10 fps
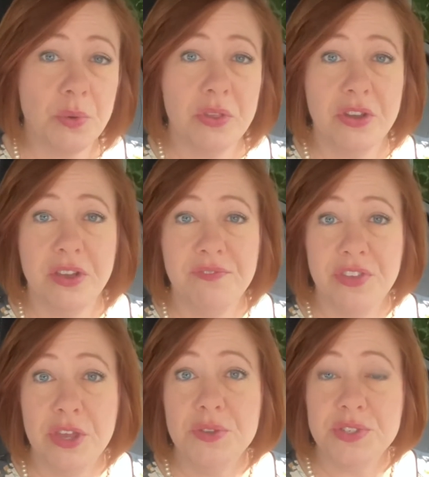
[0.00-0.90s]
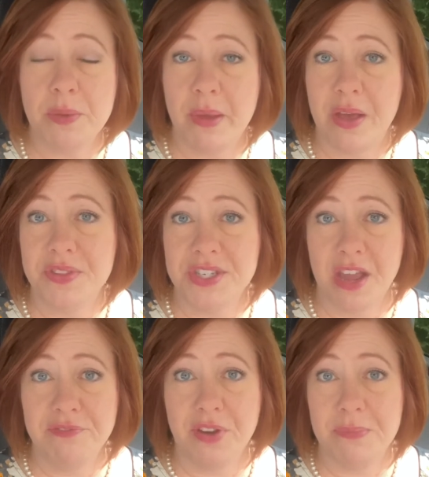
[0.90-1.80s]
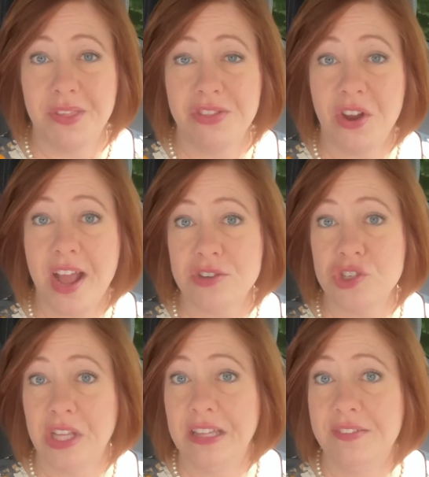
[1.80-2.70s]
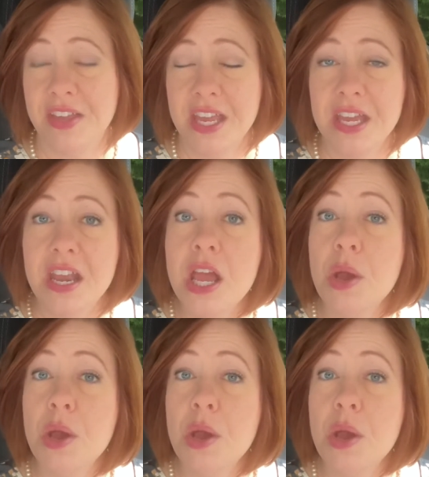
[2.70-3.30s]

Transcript: or they're confused about the time frame that they're actually living in,